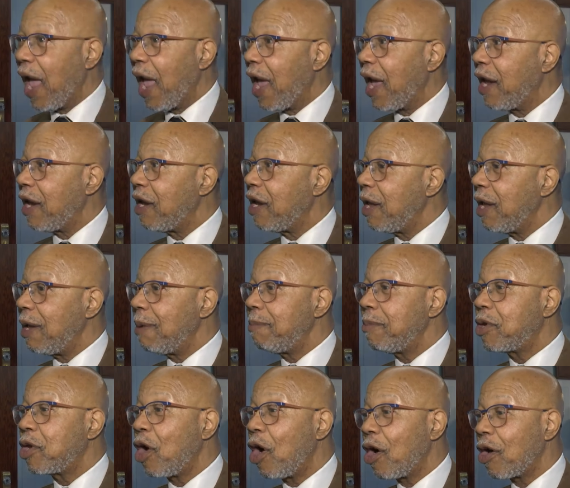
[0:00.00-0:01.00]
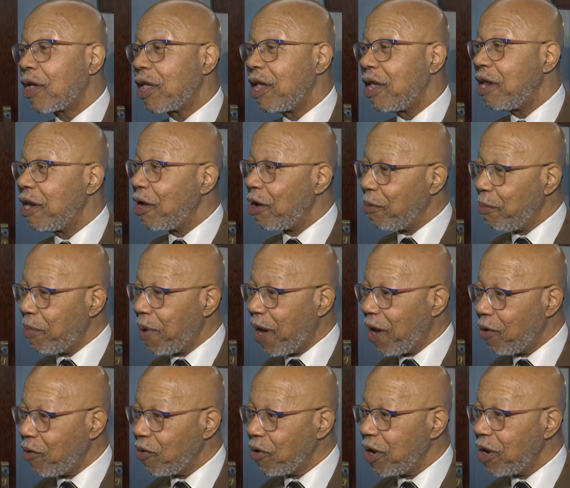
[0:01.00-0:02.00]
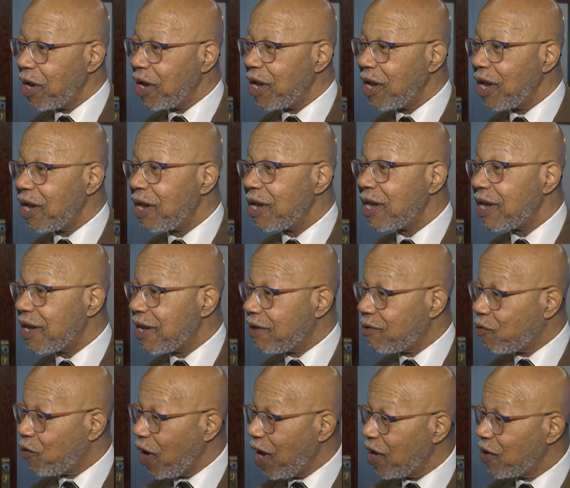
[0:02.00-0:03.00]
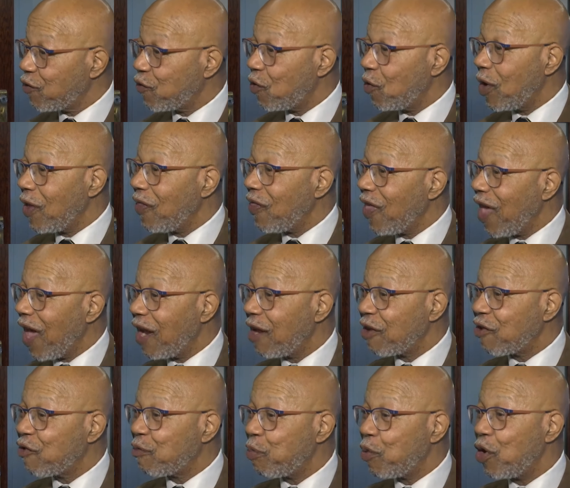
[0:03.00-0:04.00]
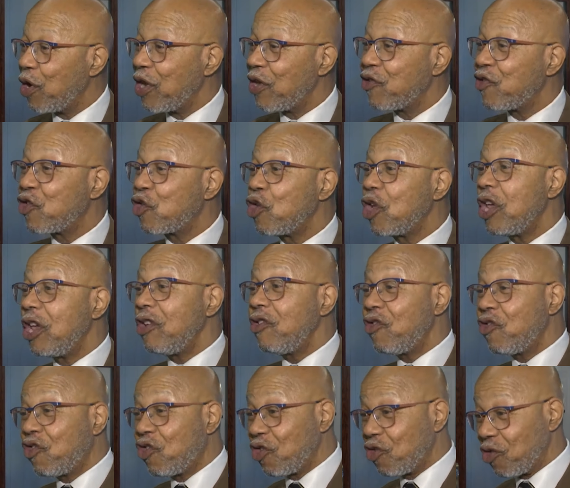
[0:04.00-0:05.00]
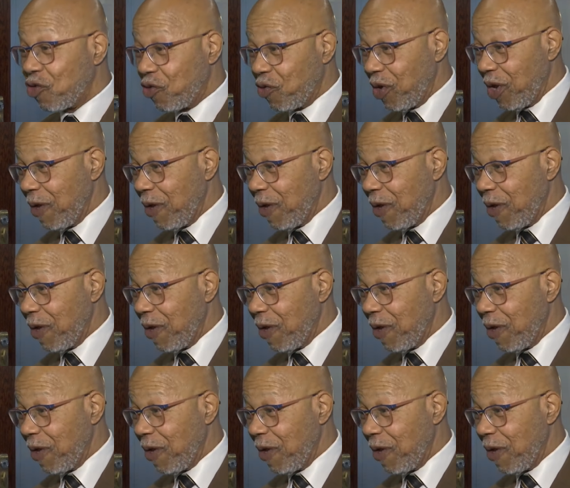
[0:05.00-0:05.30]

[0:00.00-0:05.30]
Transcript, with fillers: and him talking about transferring that experience to his children.